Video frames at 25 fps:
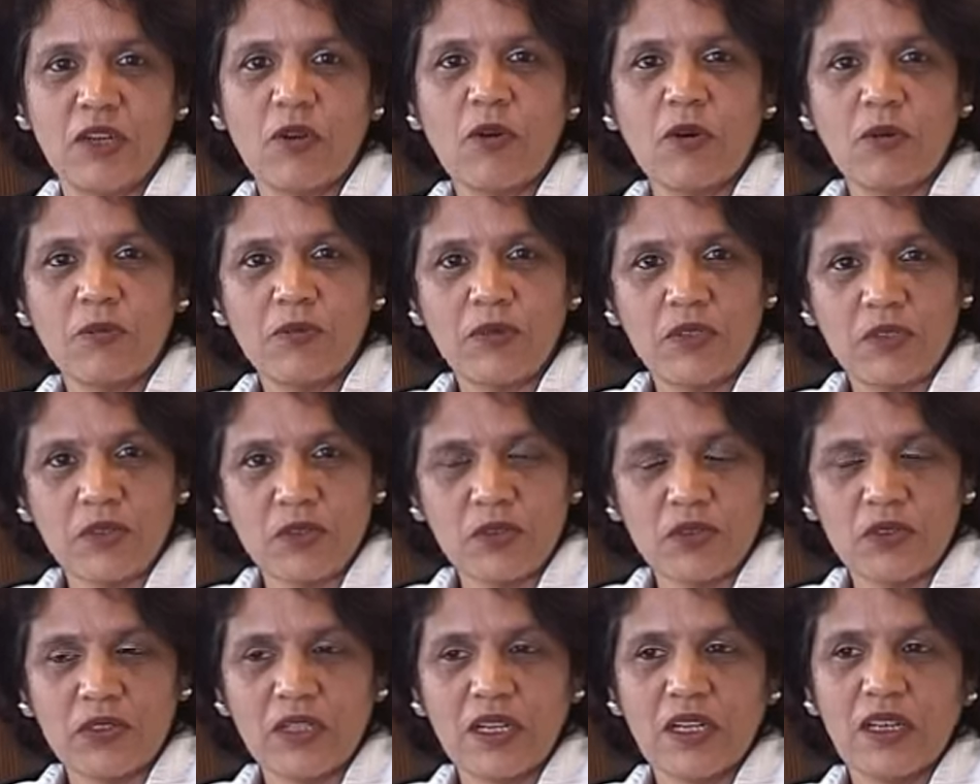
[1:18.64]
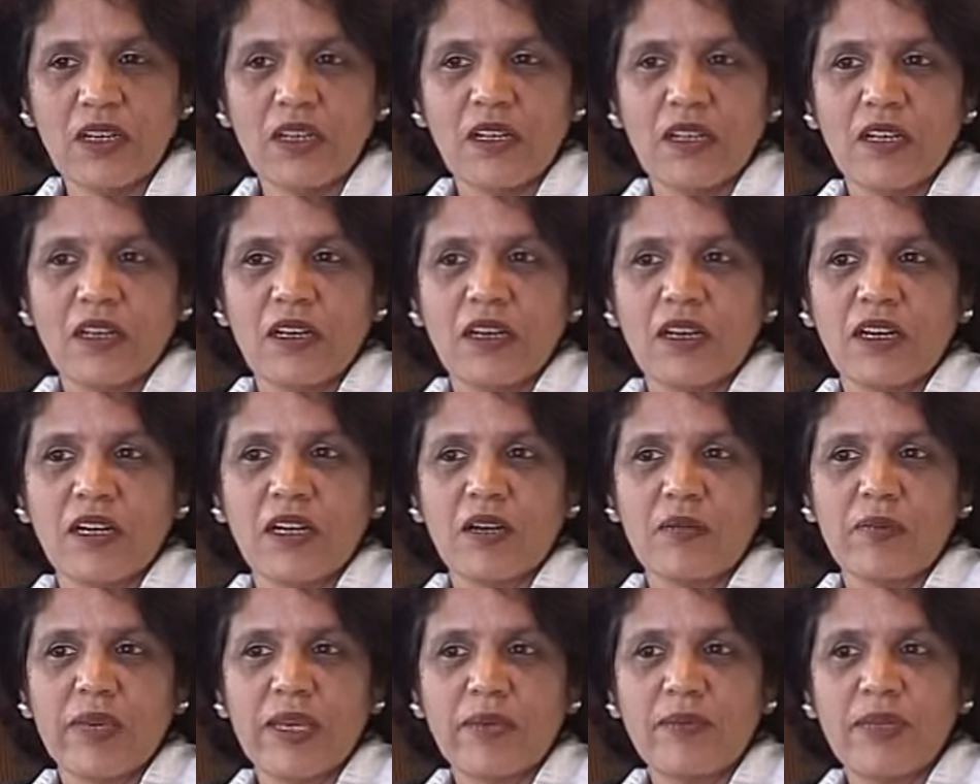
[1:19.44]
We hope to
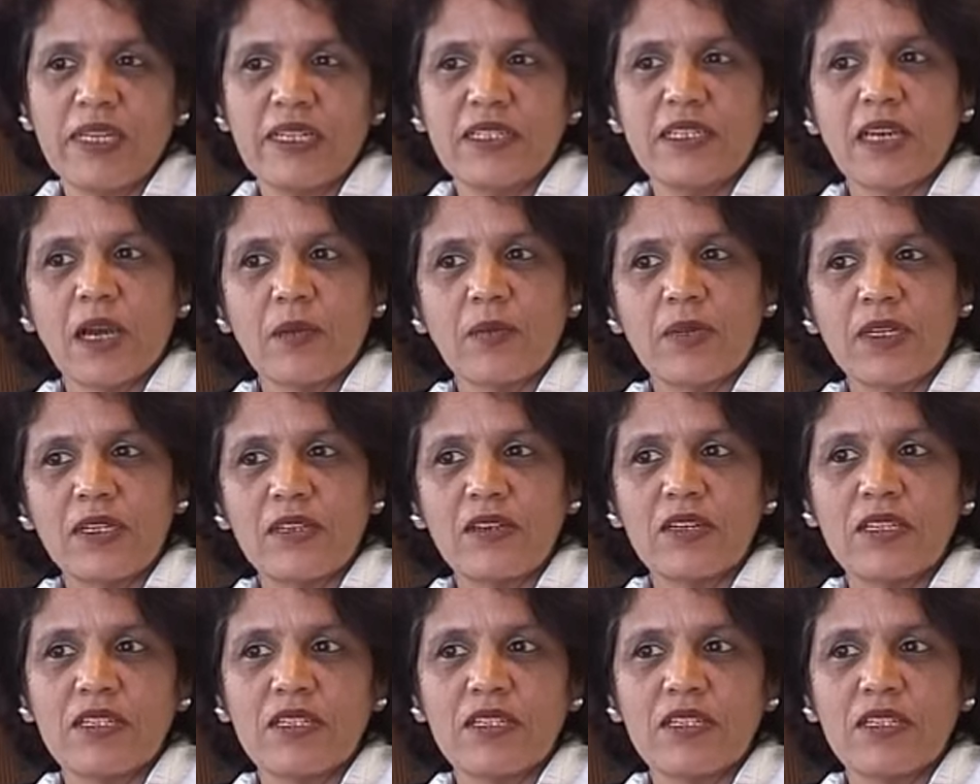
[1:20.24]
maybe double